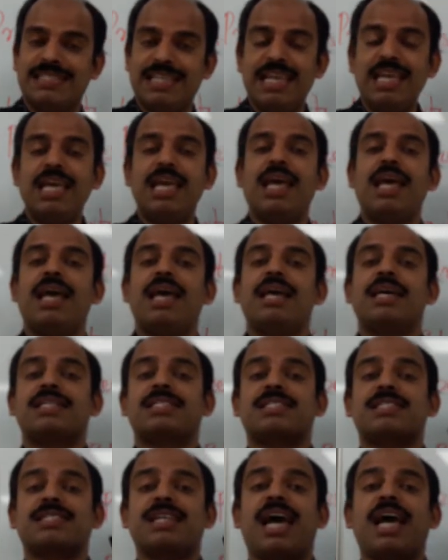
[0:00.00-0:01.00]
the
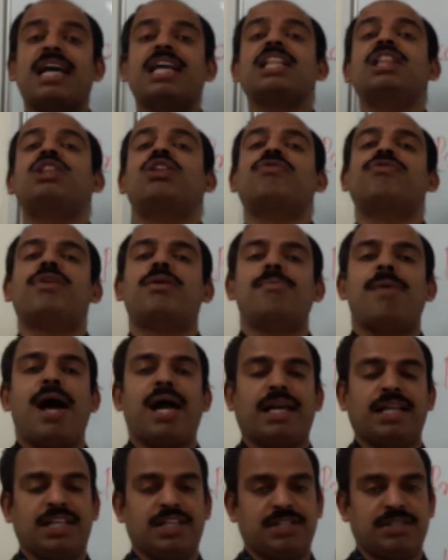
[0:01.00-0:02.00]
strength of the
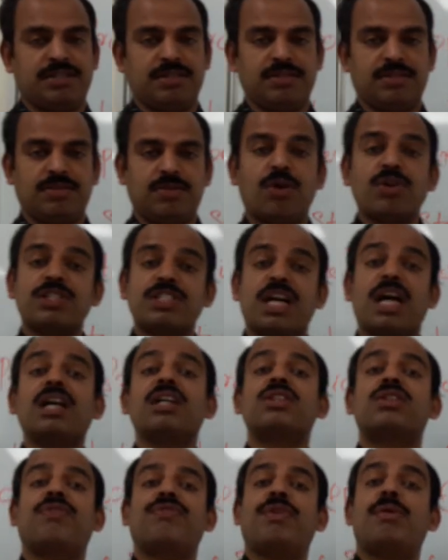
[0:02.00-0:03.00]
magnet or
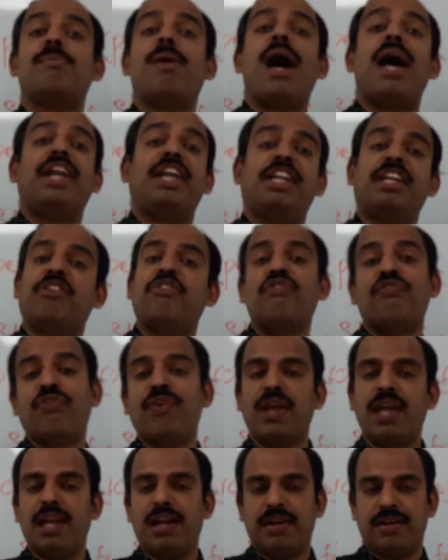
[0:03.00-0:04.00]
strength of the magnetic
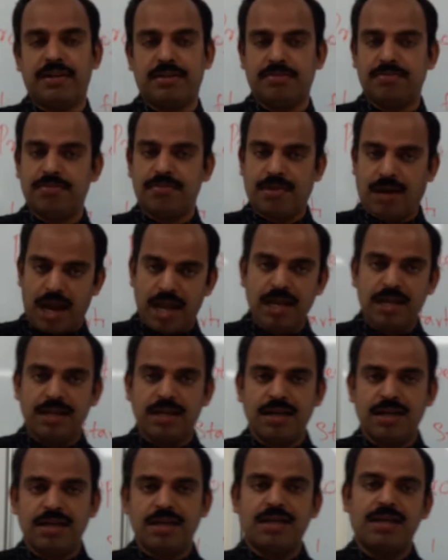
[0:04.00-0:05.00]
field, right?